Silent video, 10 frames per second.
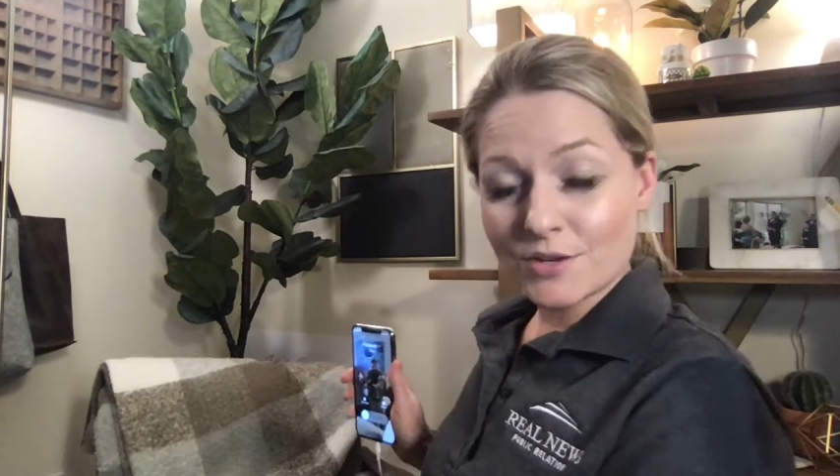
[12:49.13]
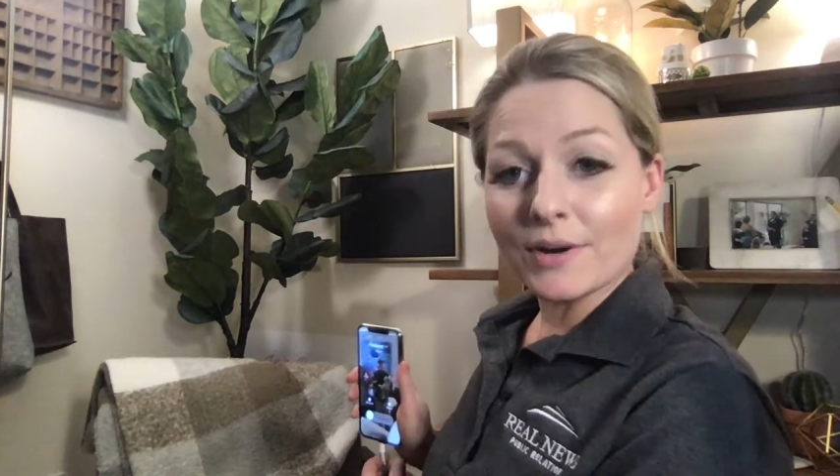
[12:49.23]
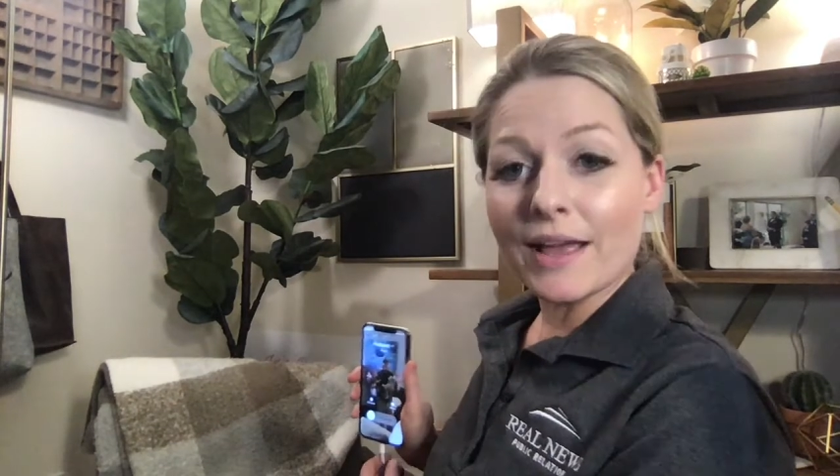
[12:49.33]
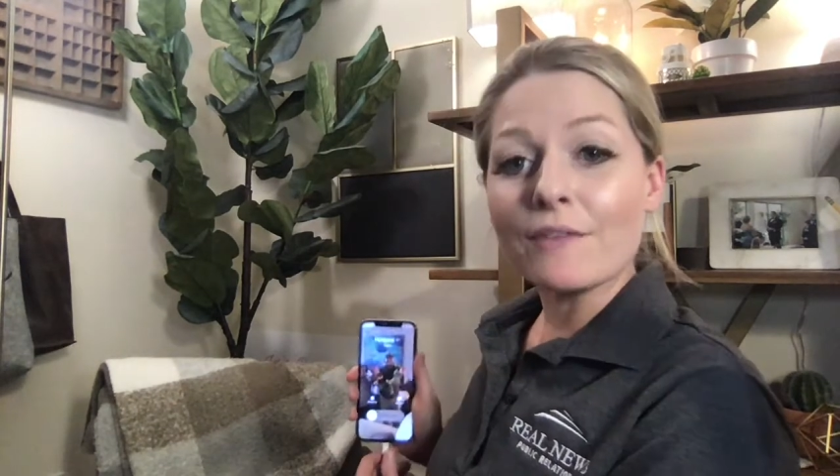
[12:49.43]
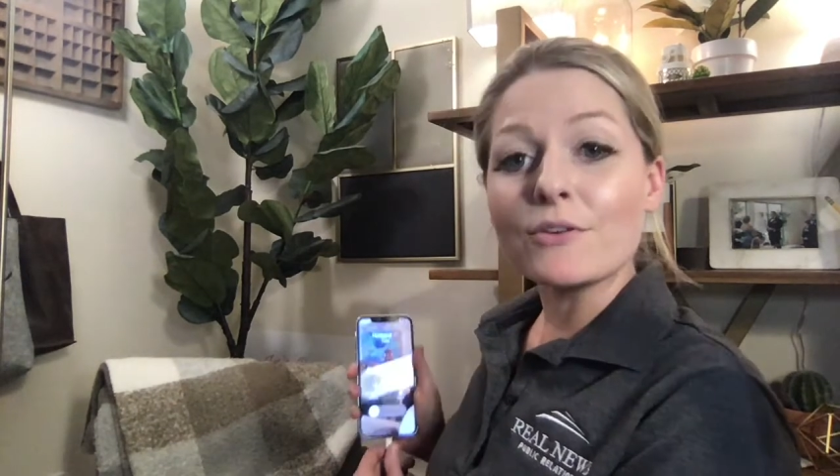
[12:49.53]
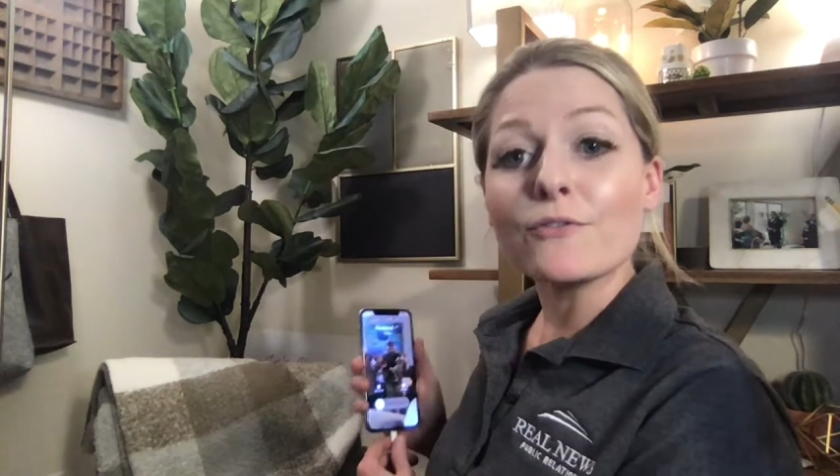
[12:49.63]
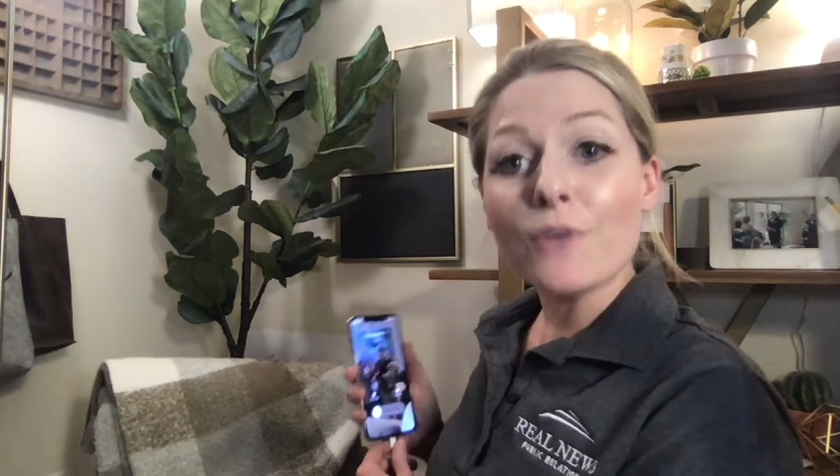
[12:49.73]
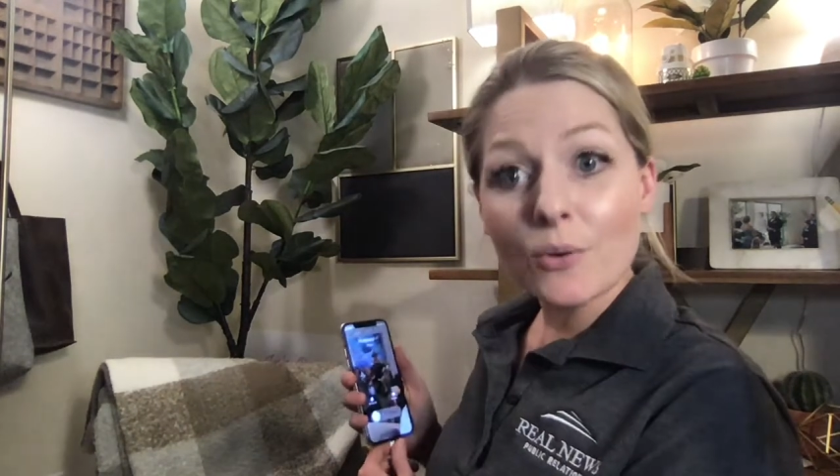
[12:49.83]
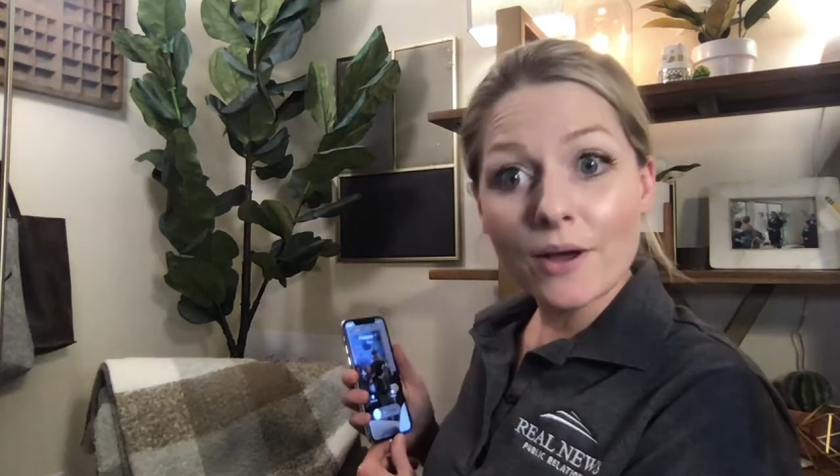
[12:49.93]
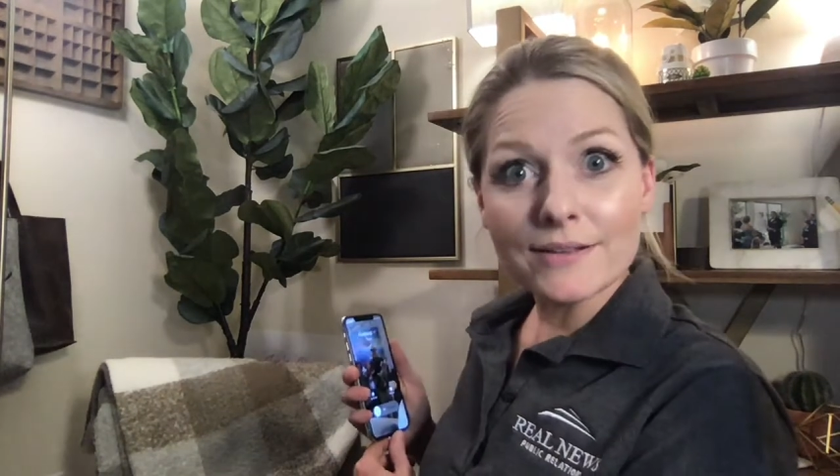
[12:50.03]
you want to have your
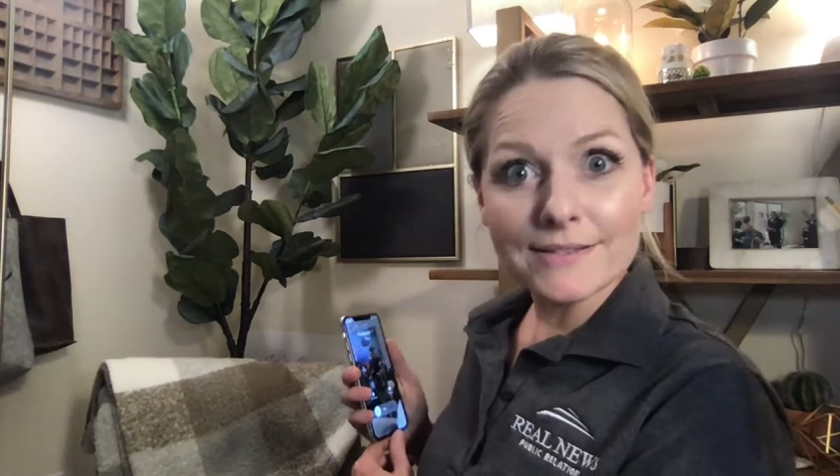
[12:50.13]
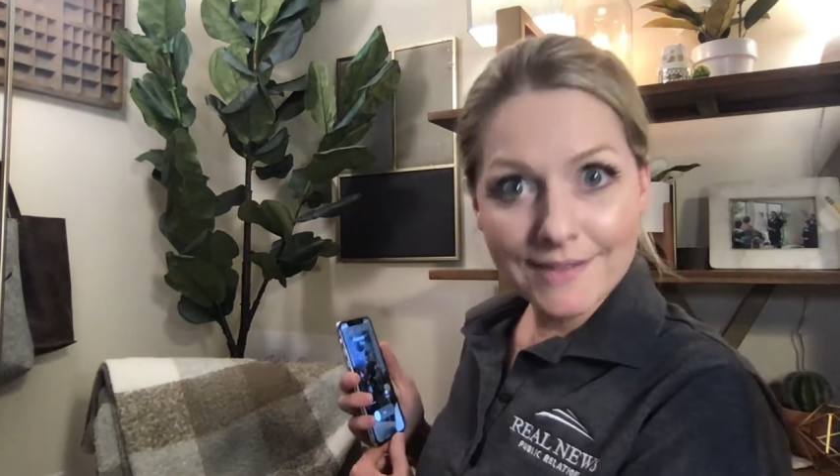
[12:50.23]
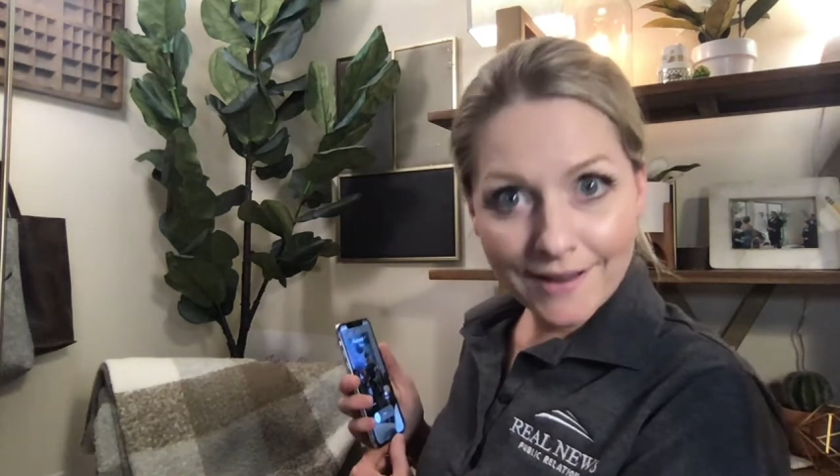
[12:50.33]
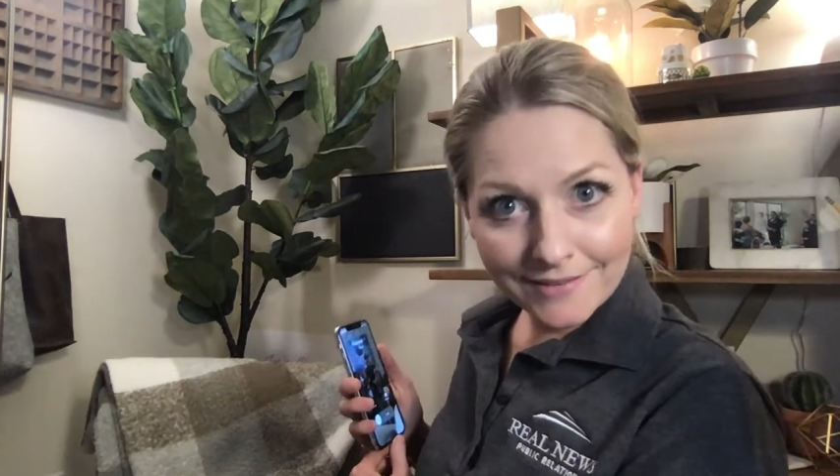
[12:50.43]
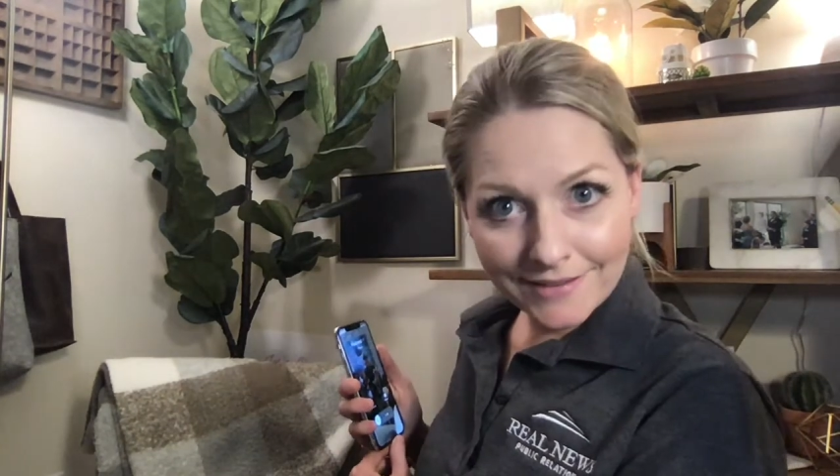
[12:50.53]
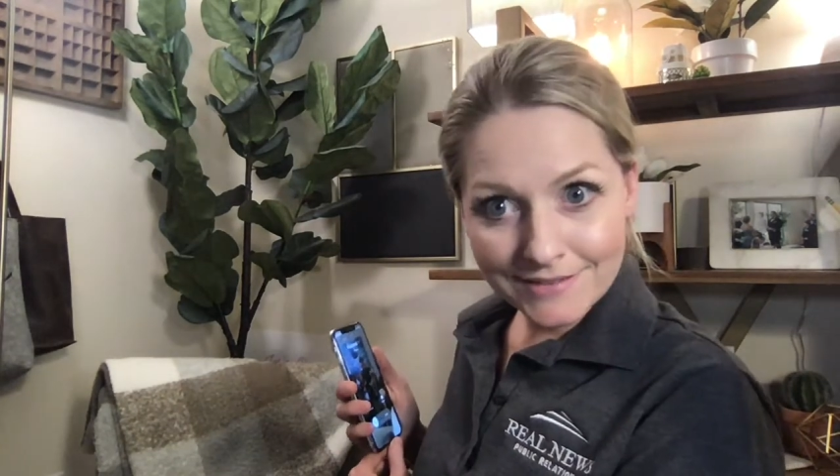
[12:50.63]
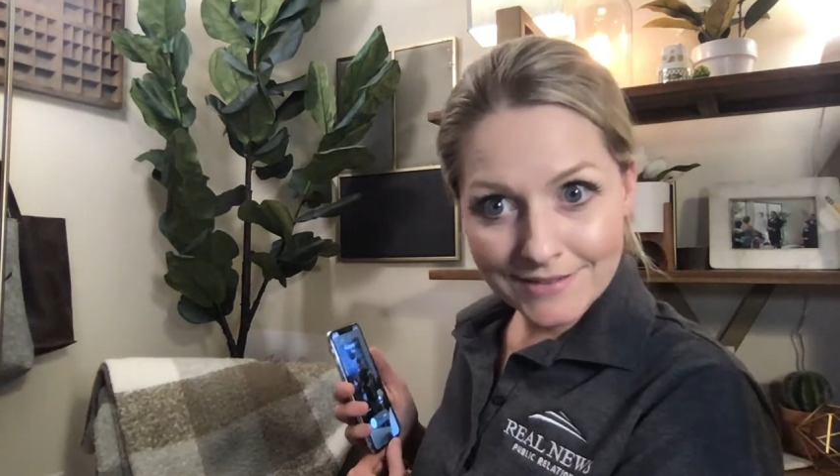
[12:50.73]
phone on silent.